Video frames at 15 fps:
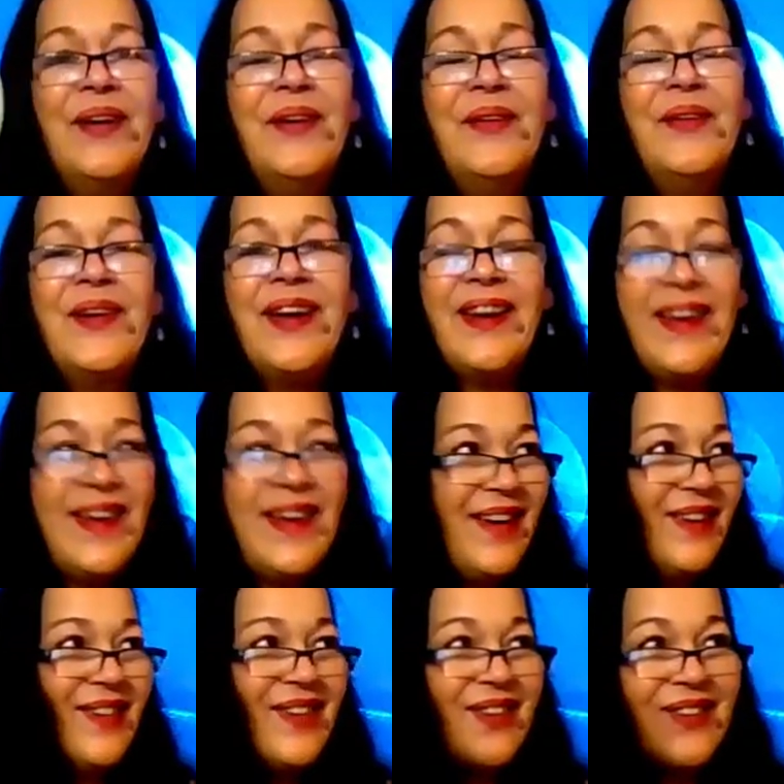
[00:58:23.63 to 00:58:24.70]

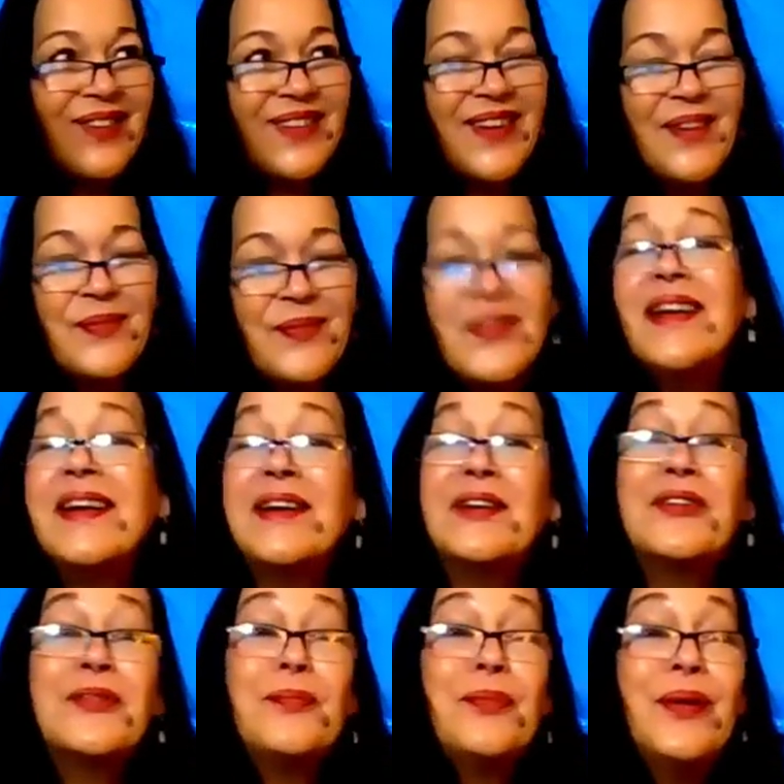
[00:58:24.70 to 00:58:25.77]
Okay, so something
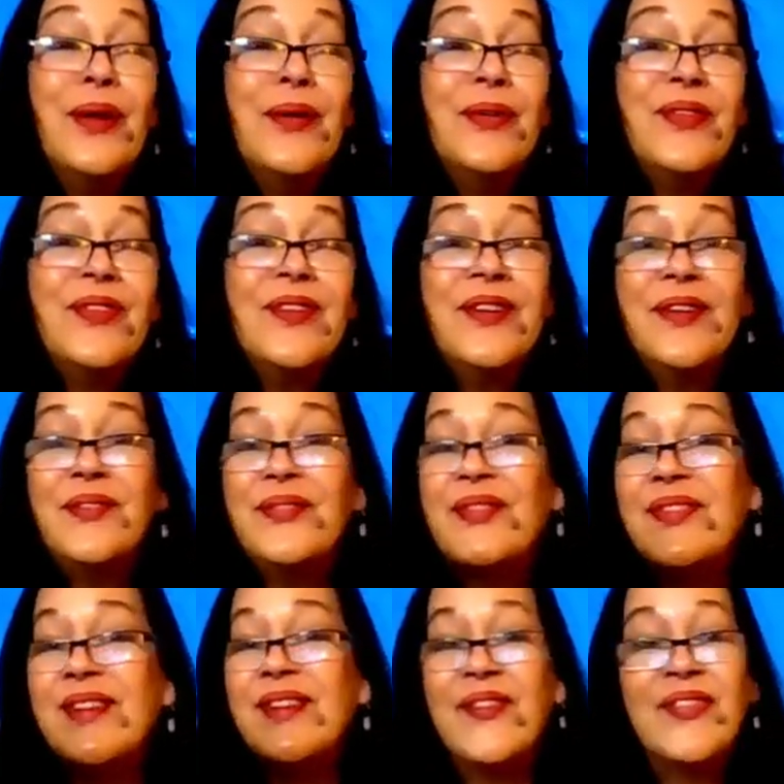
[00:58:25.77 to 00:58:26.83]
explosive,
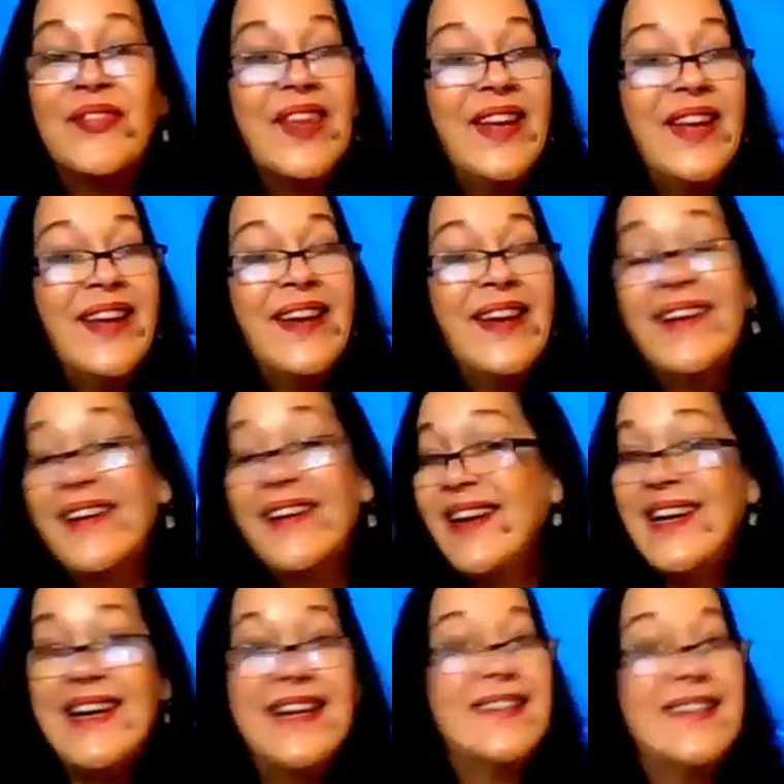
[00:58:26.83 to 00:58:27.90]
something
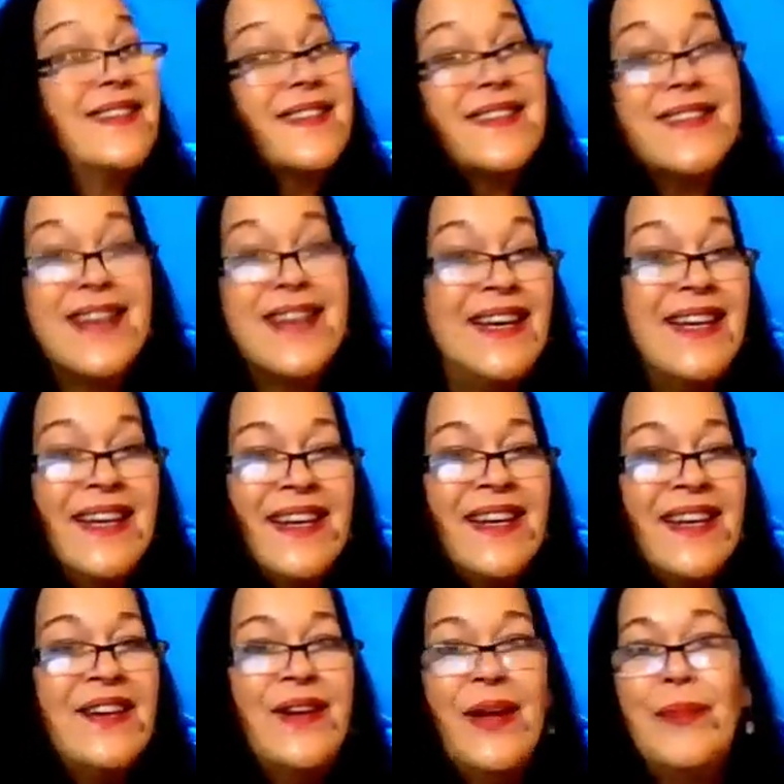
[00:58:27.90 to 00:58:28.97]

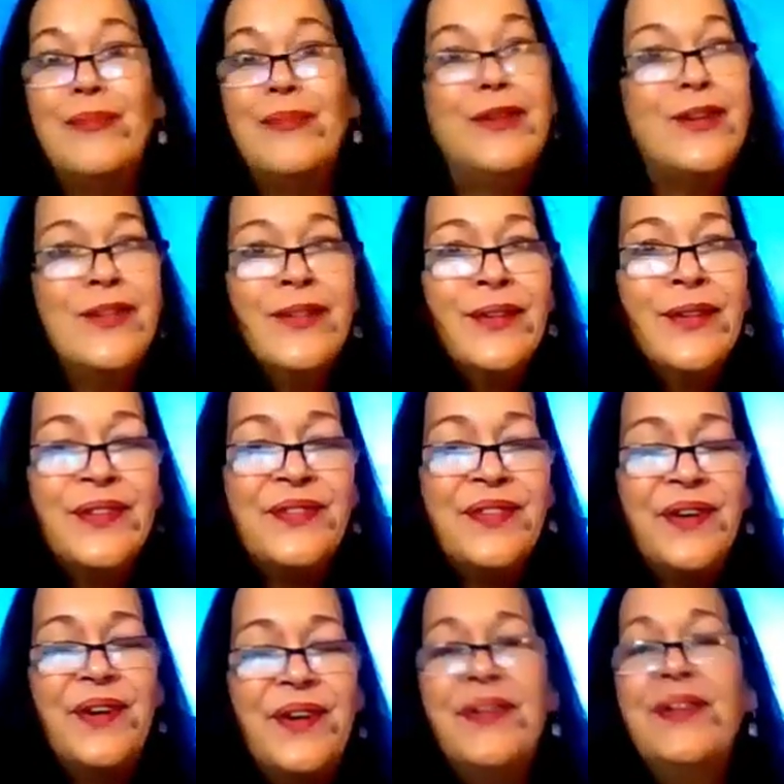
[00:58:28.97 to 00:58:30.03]
exciting and
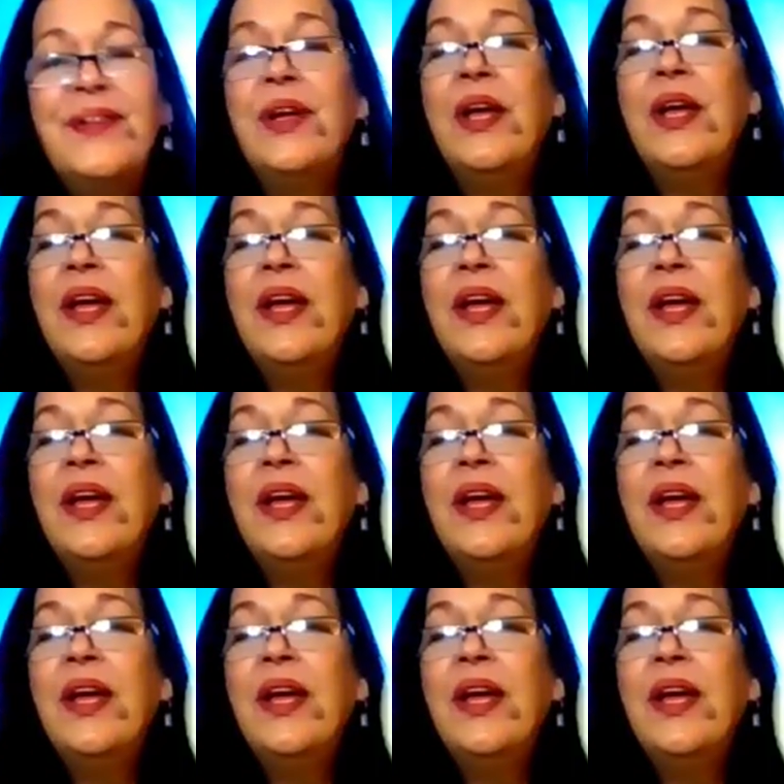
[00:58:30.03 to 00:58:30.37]
beautiful.